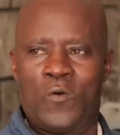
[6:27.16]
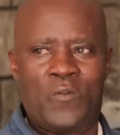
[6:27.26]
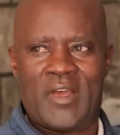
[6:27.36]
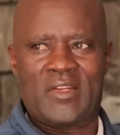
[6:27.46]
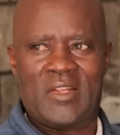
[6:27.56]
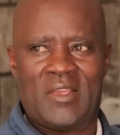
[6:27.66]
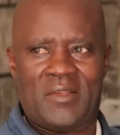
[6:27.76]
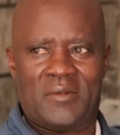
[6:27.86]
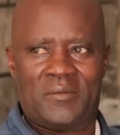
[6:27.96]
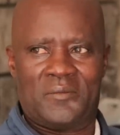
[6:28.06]
on that day.
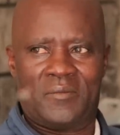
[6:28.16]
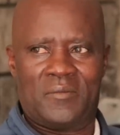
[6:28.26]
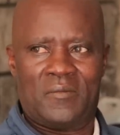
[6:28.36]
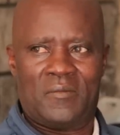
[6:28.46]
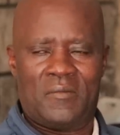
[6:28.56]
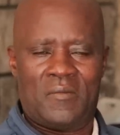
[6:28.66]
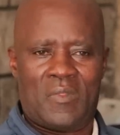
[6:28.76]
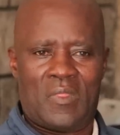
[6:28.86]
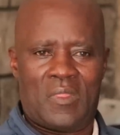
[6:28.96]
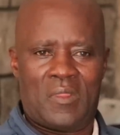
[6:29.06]
We are
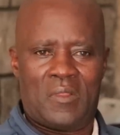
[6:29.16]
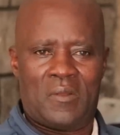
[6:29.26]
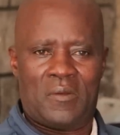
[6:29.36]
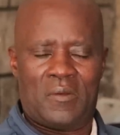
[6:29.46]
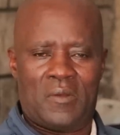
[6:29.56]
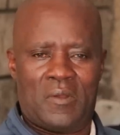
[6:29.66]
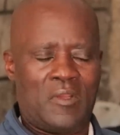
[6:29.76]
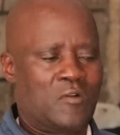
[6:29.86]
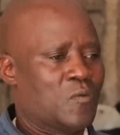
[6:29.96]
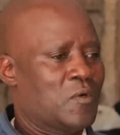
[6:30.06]
very sorry.
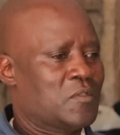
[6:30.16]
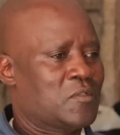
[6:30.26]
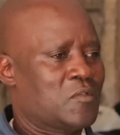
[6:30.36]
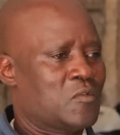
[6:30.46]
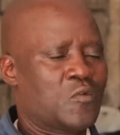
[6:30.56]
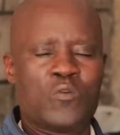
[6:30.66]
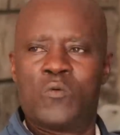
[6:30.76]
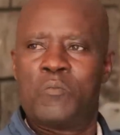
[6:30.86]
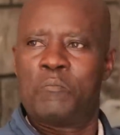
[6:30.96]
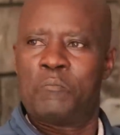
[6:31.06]
It was
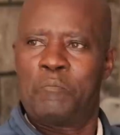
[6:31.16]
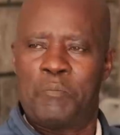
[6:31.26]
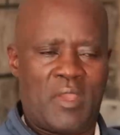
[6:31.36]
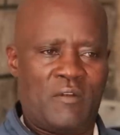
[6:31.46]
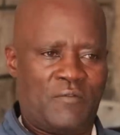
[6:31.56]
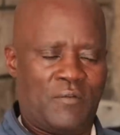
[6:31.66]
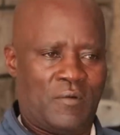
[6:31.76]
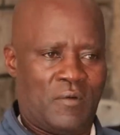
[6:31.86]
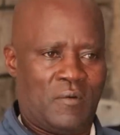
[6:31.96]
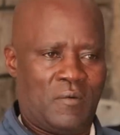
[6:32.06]
too painful.